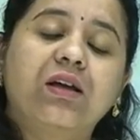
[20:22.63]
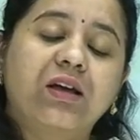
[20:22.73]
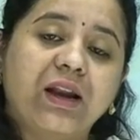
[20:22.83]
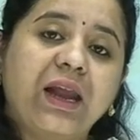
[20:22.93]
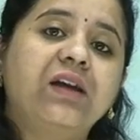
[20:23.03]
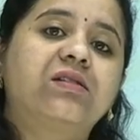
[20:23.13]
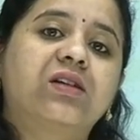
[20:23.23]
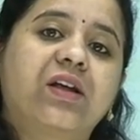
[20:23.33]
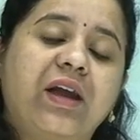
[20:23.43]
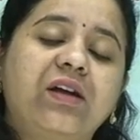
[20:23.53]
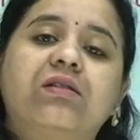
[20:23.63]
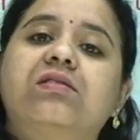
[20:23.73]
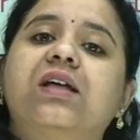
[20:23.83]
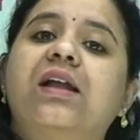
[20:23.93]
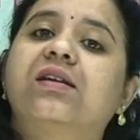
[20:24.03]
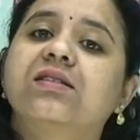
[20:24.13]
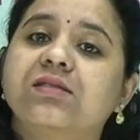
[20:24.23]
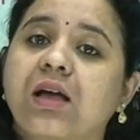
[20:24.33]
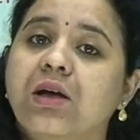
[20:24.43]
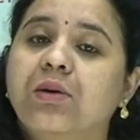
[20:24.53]
greater than his
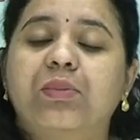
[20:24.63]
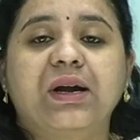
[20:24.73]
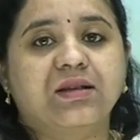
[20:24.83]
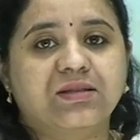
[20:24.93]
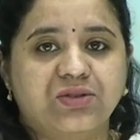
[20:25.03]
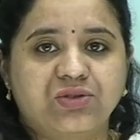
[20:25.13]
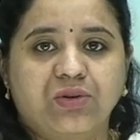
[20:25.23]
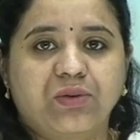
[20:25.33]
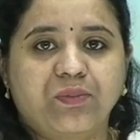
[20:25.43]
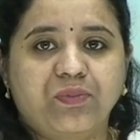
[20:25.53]
predecessor.